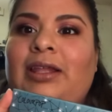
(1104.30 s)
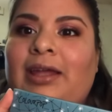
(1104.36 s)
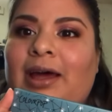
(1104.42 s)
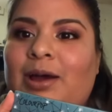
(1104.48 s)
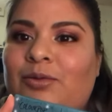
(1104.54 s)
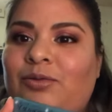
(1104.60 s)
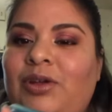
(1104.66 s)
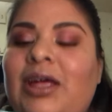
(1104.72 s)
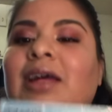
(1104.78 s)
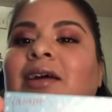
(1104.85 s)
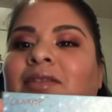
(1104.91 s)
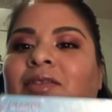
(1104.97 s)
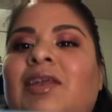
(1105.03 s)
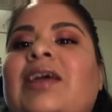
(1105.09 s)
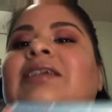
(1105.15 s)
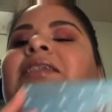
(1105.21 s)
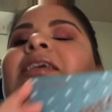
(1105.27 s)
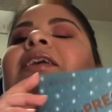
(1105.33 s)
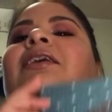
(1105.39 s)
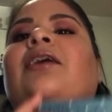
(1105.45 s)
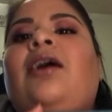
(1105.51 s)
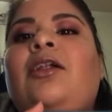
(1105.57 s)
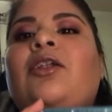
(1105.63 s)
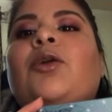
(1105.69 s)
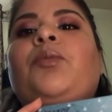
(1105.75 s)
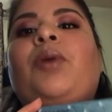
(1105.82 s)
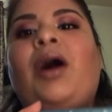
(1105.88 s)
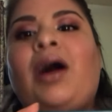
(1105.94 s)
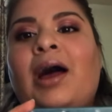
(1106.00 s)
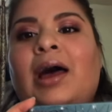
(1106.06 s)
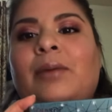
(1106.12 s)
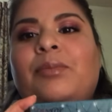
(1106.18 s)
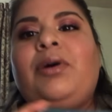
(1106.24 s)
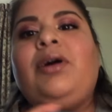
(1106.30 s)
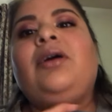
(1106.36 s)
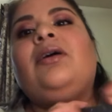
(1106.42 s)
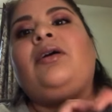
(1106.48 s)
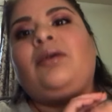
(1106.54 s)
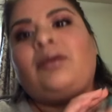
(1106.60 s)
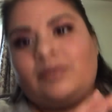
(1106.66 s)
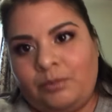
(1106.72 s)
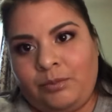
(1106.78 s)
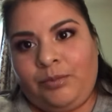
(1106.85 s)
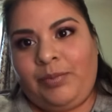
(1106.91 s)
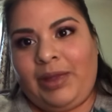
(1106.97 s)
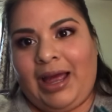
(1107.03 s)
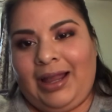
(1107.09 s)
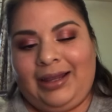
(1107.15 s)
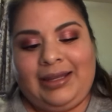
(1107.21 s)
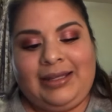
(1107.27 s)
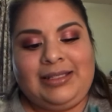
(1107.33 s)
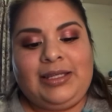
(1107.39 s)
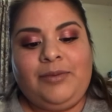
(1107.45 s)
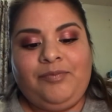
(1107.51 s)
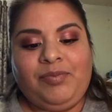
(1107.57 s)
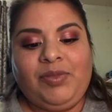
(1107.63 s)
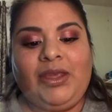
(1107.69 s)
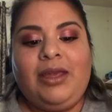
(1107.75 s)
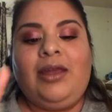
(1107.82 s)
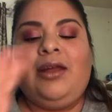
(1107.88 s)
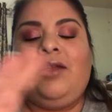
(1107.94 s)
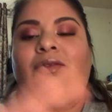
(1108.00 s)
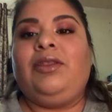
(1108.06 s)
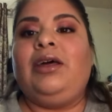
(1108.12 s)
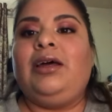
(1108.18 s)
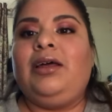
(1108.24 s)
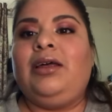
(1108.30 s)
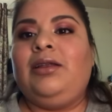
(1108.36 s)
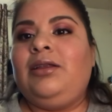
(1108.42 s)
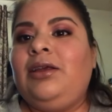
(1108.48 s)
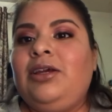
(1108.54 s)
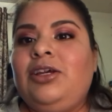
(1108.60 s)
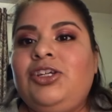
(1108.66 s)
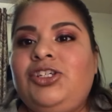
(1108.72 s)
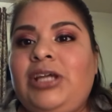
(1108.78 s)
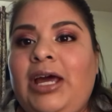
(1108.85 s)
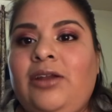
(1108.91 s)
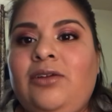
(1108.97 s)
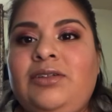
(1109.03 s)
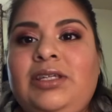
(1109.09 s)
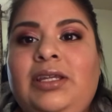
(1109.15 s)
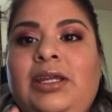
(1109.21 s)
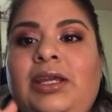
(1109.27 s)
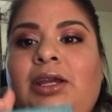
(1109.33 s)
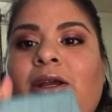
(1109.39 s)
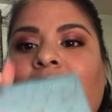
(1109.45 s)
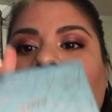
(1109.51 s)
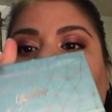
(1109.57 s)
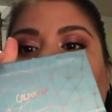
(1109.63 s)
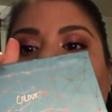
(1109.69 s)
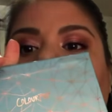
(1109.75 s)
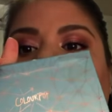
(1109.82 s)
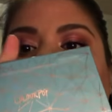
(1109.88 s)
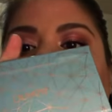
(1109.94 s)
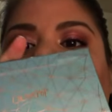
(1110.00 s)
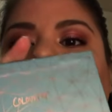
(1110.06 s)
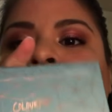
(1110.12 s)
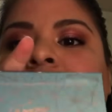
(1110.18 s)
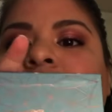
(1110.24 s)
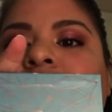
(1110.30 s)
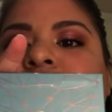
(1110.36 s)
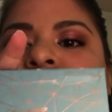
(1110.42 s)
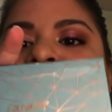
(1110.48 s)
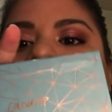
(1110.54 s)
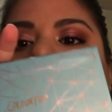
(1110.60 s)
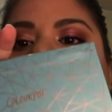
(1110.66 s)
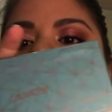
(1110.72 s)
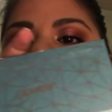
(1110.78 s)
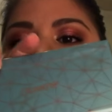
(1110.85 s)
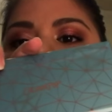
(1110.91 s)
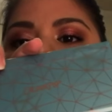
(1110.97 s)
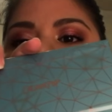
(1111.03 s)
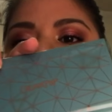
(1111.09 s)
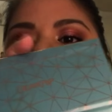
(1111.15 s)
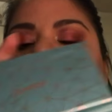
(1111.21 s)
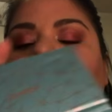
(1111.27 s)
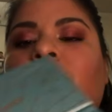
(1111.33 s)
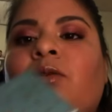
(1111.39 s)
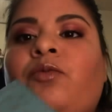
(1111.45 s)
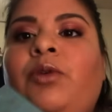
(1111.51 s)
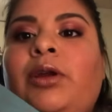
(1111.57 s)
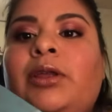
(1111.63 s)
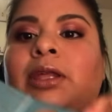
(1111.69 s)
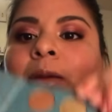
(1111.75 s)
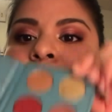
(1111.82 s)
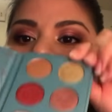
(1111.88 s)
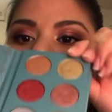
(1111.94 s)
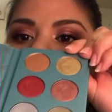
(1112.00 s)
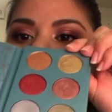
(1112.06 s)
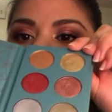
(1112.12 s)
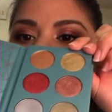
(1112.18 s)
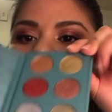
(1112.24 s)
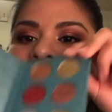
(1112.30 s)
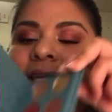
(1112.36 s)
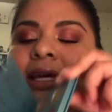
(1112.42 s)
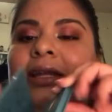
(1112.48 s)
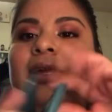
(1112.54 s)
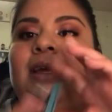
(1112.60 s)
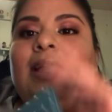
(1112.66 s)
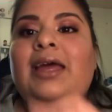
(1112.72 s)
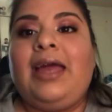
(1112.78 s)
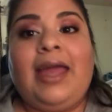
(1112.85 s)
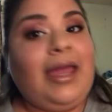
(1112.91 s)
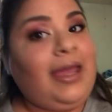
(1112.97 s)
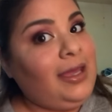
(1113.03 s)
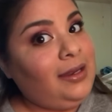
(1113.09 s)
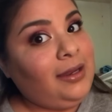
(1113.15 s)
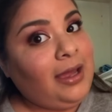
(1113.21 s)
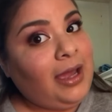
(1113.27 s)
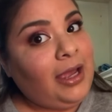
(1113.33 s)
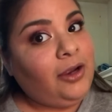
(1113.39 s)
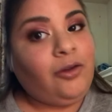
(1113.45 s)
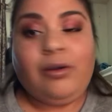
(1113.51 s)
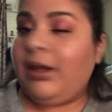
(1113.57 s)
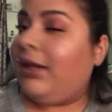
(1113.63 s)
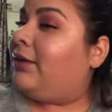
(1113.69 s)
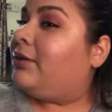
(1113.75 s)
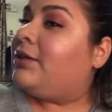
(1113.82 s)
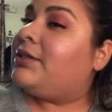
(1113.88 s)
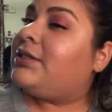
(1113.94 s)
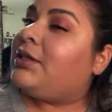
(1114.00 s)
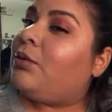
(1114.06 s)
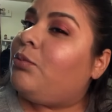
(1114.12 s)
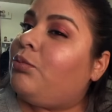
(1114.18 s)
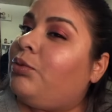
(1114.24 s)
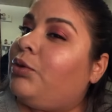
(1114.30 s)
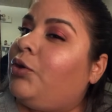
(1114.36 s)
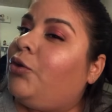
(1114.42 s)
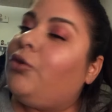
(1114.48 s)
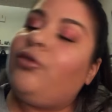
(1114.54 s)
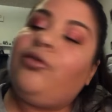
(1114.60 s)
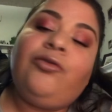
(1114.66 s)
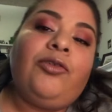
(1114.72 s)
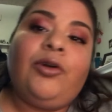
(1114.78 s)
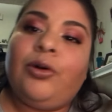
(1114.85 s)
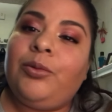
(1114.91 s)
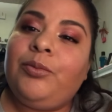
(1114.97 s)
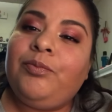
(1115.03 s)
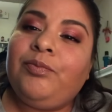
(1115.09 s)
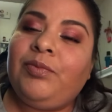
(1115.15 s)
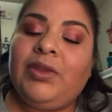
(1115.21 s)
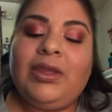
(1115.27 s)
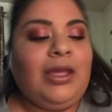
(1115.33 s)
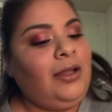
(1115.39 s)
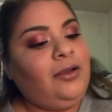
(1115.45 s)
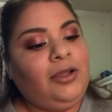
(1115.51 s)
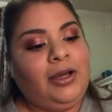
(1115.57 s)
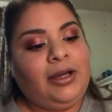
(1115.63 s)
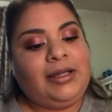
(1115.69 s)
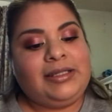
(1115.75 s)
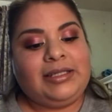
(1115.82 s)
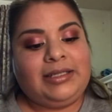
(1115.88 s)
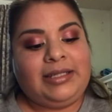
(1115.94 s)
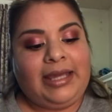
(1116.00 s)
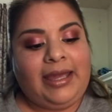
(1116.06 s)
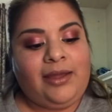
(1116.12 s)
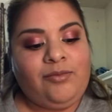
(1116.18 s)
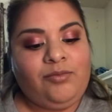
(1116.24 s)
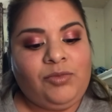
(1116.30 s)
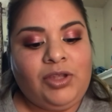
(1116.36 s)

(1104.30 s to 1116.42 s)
love this ColourPop palette. The shadows in here are super beautiful. They're really pigmented, and I created this beautiful look today